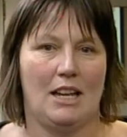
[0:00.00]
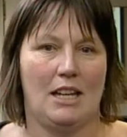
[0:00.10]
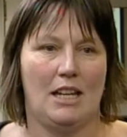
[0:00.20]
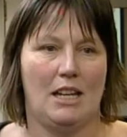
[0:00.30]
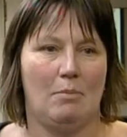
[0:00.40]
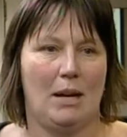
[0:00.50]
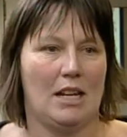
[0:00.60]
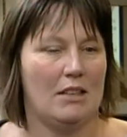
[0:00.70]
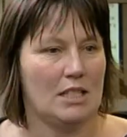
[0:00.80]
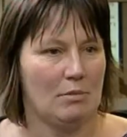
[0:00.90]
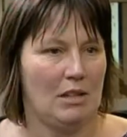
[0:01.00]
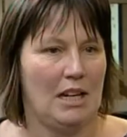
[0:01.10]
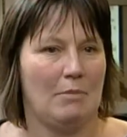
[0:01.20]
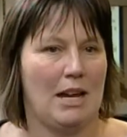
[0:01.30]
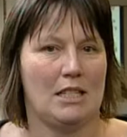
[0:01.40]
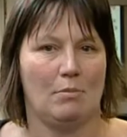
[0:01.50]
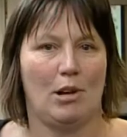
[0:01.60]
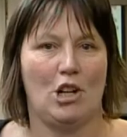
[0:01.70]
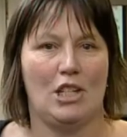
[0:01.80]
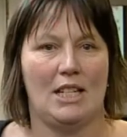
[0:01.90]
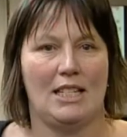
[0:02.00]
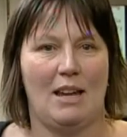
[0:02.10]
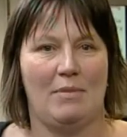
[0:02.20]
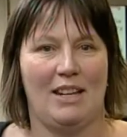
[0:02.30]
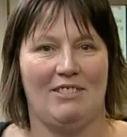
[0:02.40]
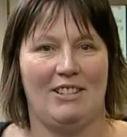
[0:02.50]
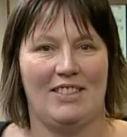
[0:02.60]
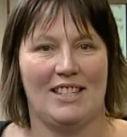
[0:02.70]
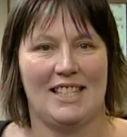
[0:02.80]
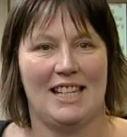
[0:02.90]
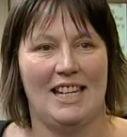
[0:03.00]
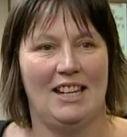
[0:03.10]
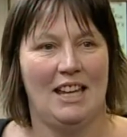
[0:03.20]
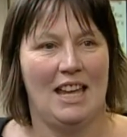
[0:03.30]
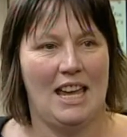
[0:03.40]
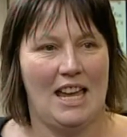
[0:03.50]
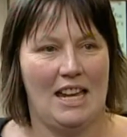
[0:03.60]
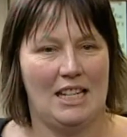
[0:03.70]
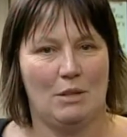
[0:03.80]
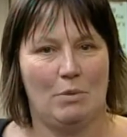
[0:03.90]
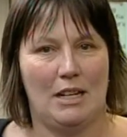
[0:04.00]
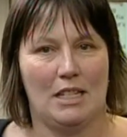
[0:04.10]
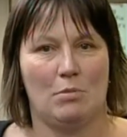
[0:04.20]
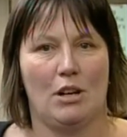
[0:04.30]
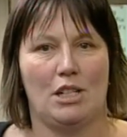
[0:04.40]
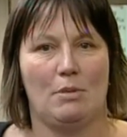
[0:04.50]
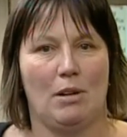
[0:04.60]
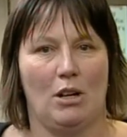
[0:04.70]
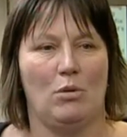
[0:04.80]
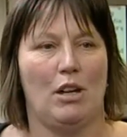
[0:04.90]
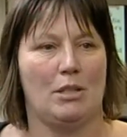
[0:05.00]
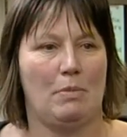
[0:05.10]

hear Peter. There's some really amazing projects happening around the city, and we just wanted to bring all those